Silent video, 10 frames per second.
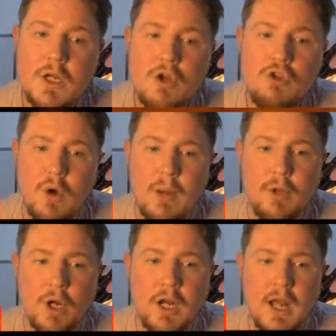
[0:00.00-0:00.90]
So I'm
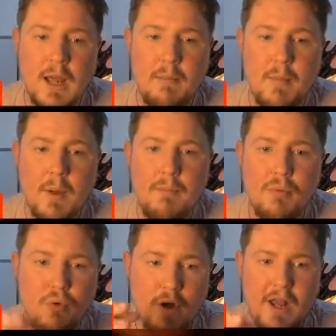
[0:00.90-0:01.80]
looking at him
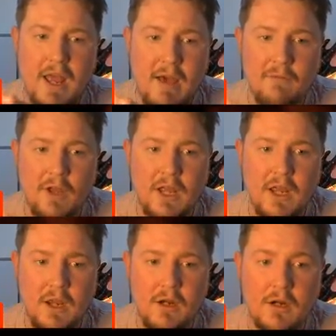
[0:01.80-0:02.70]
pretty heavily
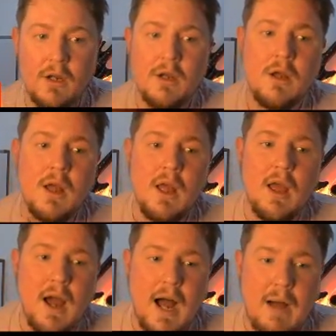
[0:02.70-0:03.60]
here.
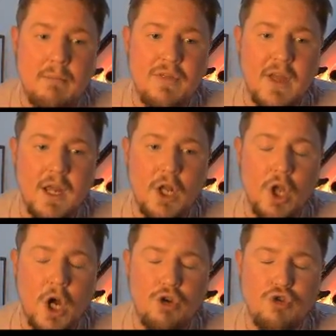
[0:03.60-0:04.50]
I'm thinking
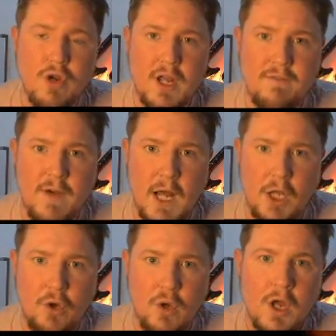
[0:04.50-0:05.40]
now trade
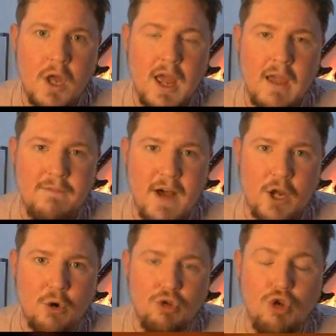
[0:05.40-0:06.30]
value. If I
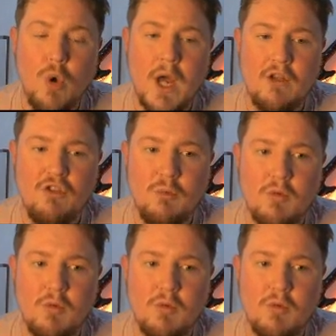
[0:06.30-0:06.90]
own Tua in a super